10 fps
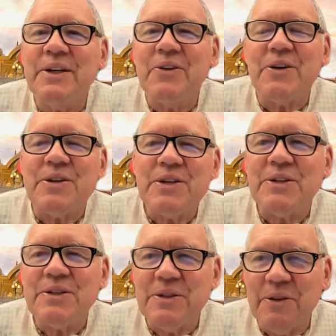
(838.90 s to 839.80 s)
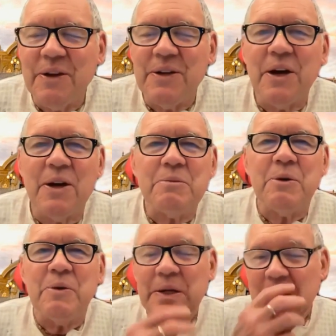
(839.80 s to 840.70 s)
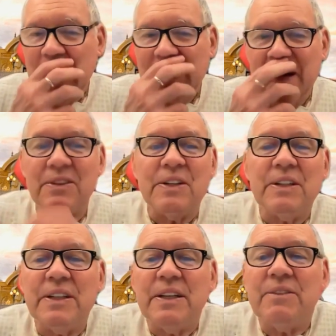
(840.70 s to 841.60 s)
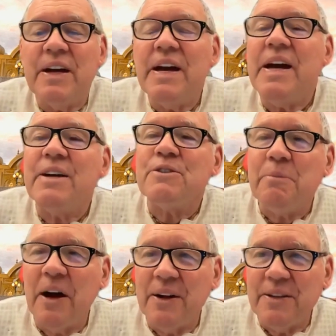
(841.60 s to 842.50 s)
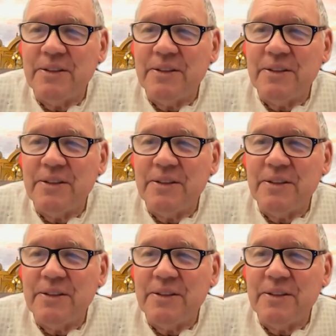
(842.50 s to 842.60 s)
or assist Hiranyakashipu in not having to leave his body?